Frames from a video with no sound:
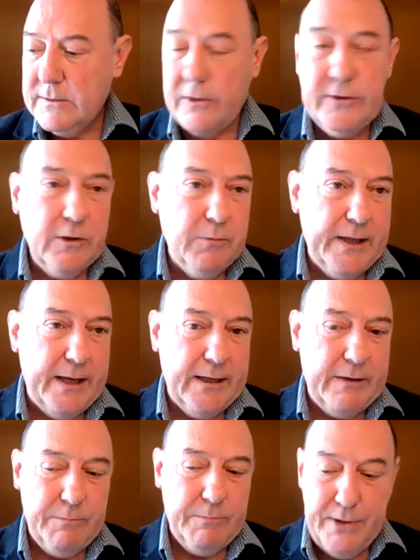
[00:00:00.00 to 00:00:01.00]
Sonia will
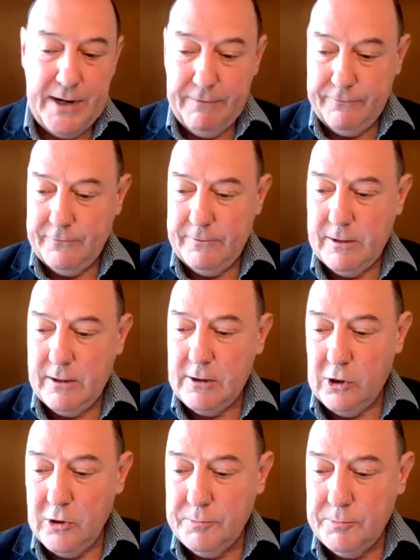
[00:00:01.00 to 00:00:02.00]
then give a brief
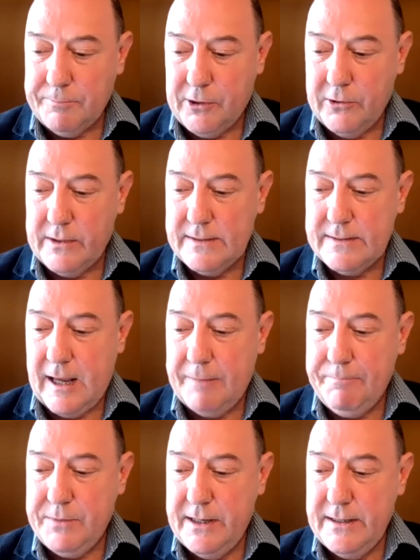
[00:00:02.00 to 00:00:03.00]
global progress
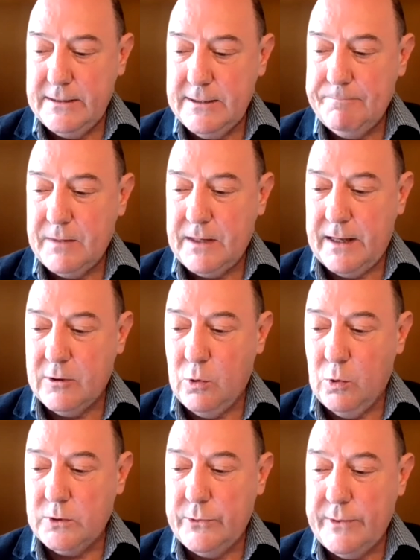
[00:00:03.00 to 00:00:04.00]
update and
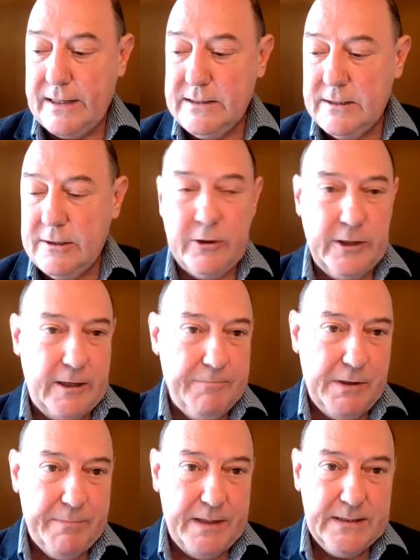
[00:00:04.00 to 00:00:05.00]
call to action on
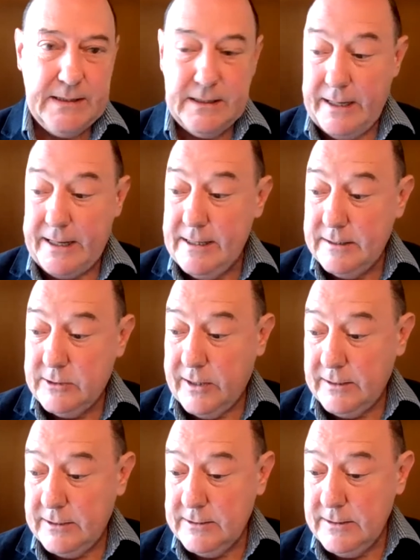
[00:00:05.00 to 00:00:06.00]
implementing key
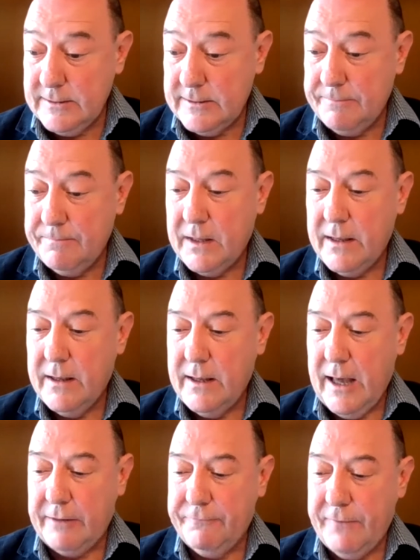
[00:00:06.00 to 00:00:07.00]
strategies.
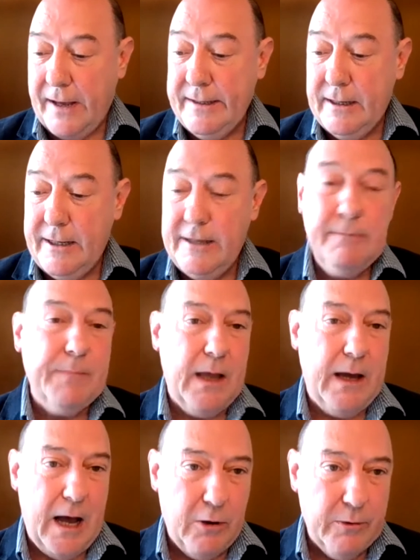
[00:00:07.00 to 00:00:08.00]
And finally,
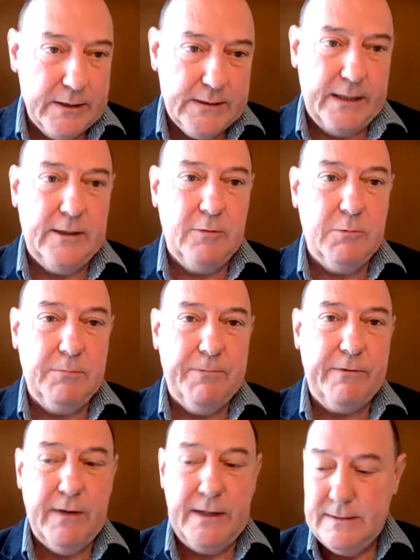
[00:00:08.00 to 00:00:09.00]
Howard Taylor will
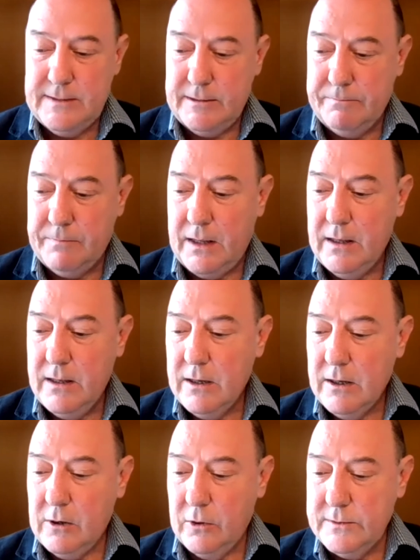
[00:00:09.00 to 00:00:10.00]
provide some
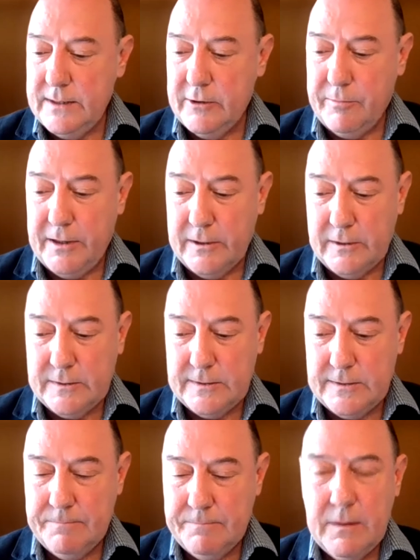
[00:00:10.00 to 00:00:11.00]
closing
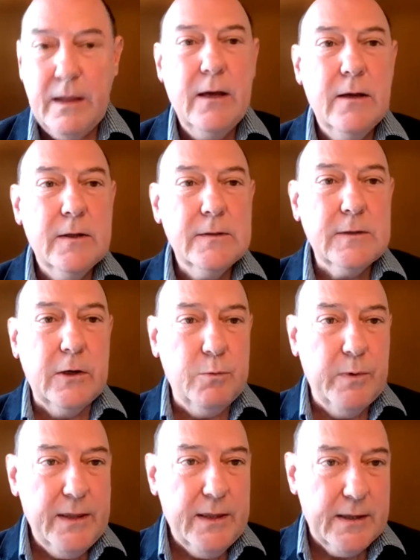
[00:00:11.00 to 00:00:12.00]
remarks.
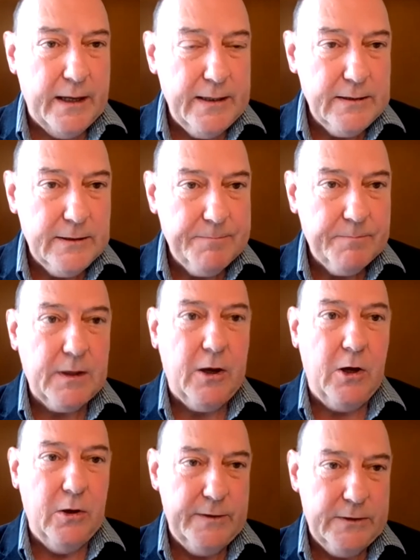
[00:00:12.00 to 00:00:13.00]
So with that,
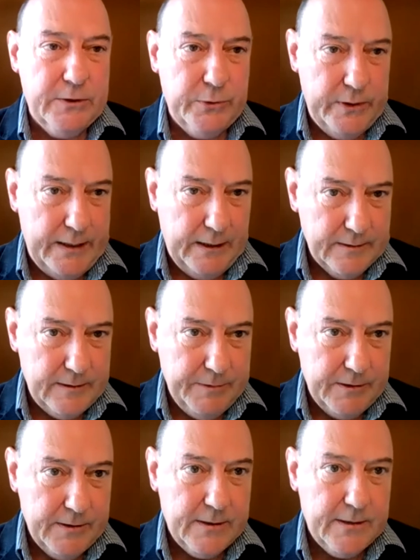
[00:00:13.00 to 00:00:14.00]
over to
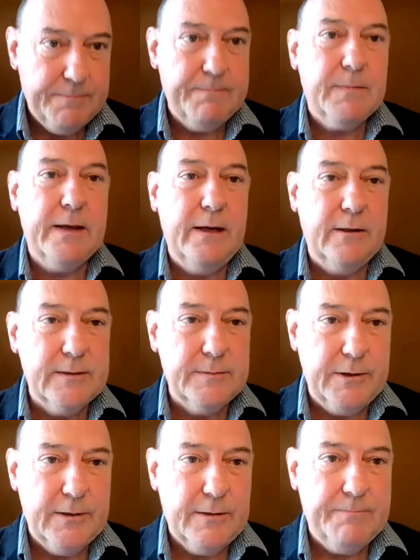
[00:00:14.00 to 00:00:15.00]
Elizabeth.
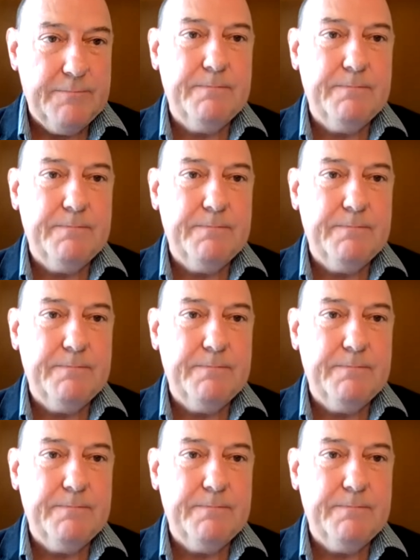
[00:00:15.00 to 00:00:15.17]
Elizabeth.